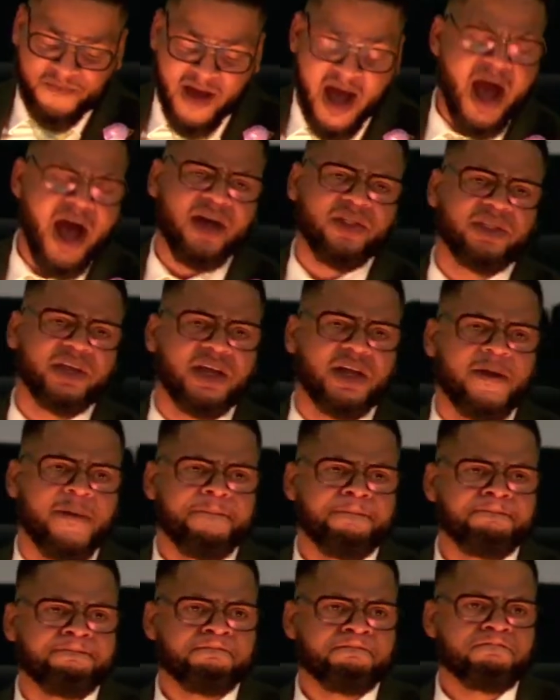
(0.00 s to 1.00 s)
father
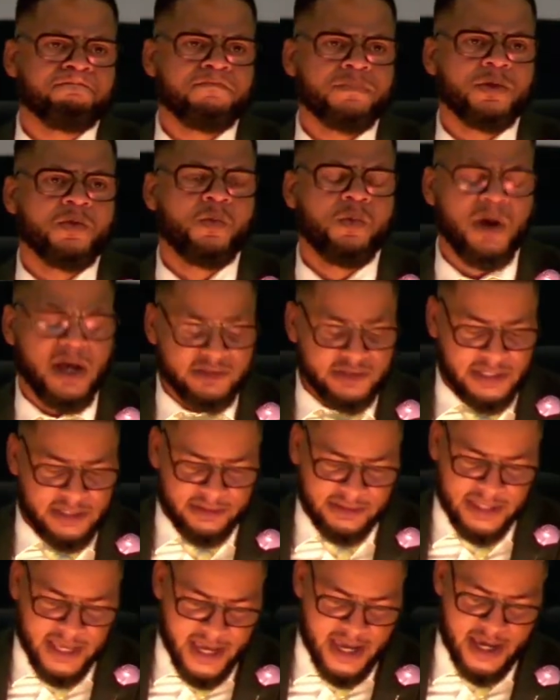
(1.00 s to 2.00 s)

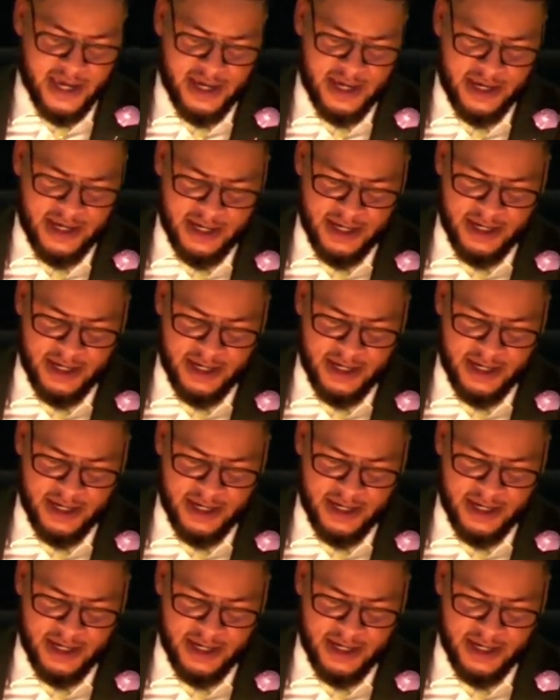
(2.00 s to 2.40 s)
wasn't there.